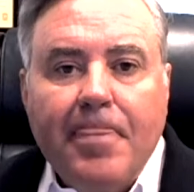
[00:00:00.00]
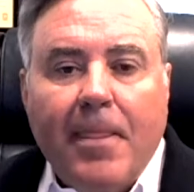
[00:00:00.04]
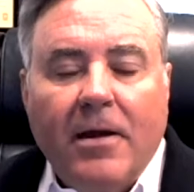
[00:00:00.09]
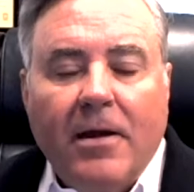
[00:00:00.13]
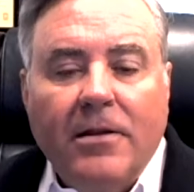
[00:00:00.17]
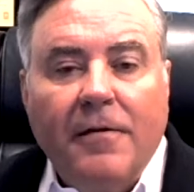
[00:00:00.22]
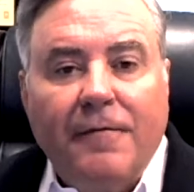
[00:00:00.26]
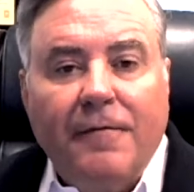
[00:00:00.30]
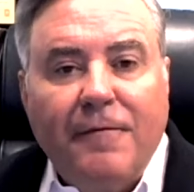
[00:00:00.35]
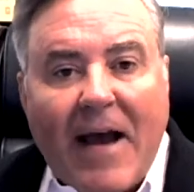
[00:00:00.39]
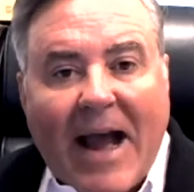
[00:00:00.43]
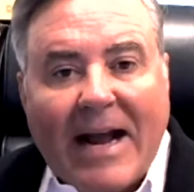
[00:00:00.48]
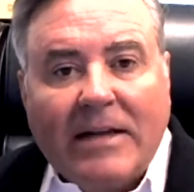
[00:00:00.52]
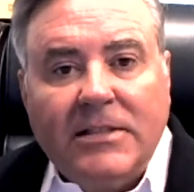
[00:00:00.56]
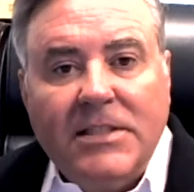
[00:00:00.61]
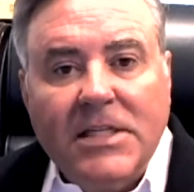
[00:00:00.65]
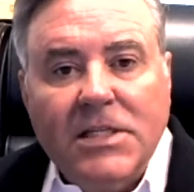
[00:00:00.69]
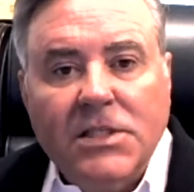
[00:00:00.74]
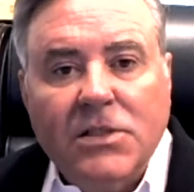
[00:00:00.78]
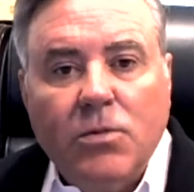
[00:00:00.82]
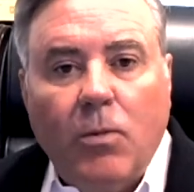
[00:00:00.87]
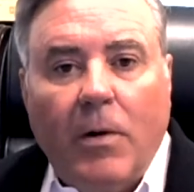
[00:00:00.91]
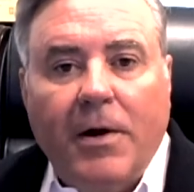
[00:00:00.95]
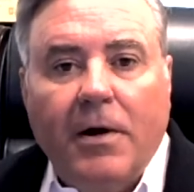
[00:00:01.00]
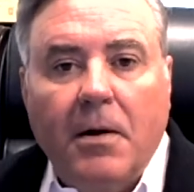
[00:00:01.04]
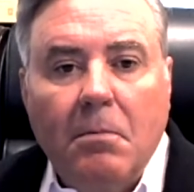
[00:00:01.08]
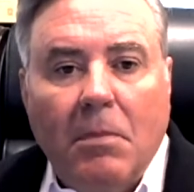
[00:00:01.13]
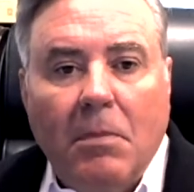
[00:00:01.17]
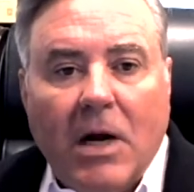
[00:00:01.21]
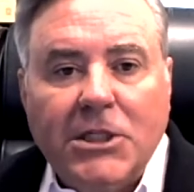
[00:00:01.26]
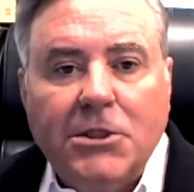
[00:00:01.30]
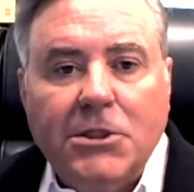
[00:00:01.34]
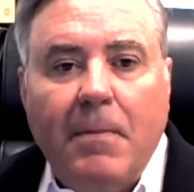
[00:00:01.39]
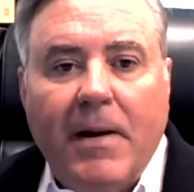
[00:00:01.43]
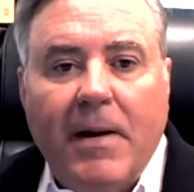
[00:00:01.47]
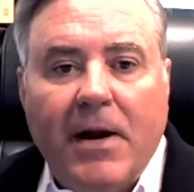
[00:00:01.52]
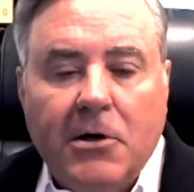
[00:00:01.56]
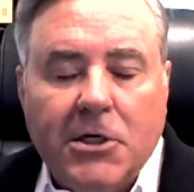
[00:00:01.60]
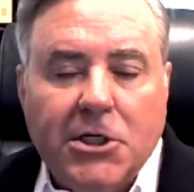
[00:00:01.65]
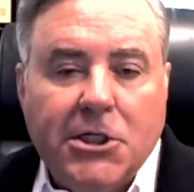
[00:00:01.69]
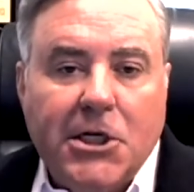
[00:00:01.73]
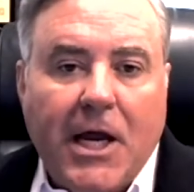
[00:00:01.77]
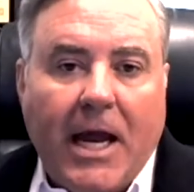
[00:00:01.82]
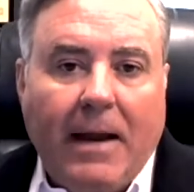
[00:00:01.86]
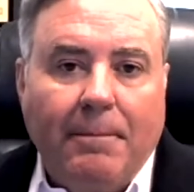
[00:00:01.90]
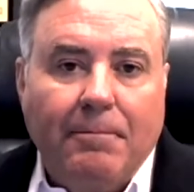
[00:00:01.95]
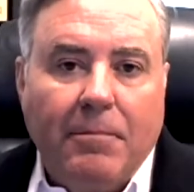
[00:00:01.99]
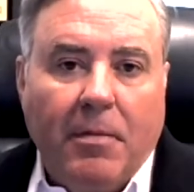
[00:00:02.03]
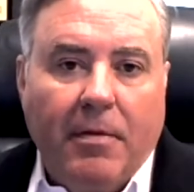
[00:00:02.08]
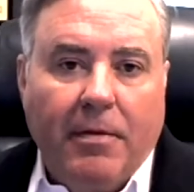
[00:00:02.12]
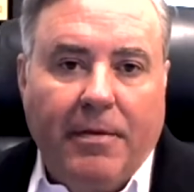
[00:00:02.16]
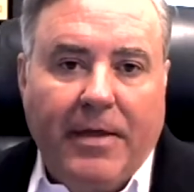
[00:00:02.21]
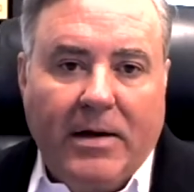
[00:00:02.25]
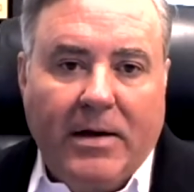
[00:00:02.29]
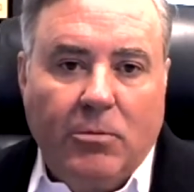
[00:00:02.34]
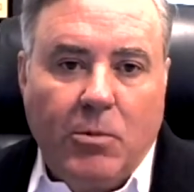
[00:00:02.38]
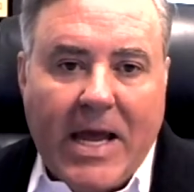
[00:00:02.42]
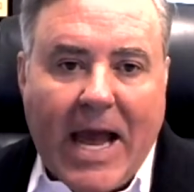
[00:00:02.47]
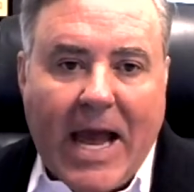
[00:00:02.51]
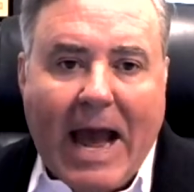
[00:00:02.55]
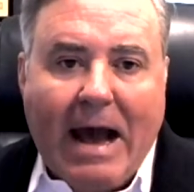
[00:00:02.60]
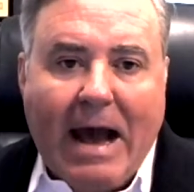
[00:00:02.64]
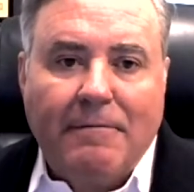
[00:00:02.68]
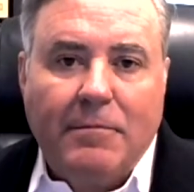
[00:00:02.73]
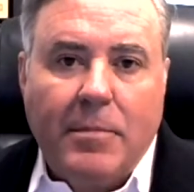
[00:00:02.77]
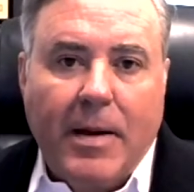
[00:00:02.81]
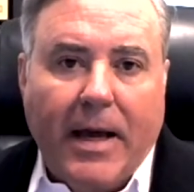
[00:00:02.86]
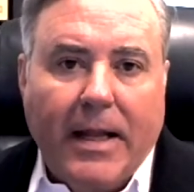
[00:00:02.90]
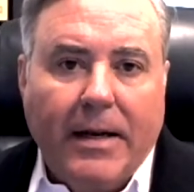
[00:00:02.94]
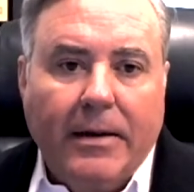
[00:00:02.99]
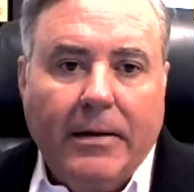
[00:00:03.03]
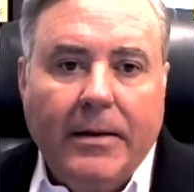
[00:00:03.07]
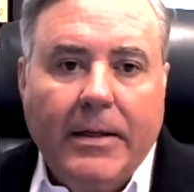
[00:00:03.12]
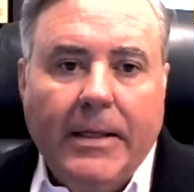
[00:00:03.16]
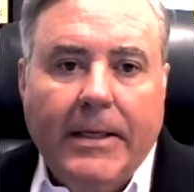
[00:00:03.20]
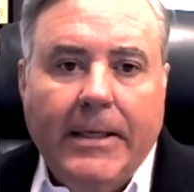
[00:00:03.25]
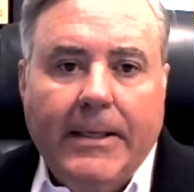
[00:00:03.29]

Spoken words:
the fact is we're in much better shape than we have been.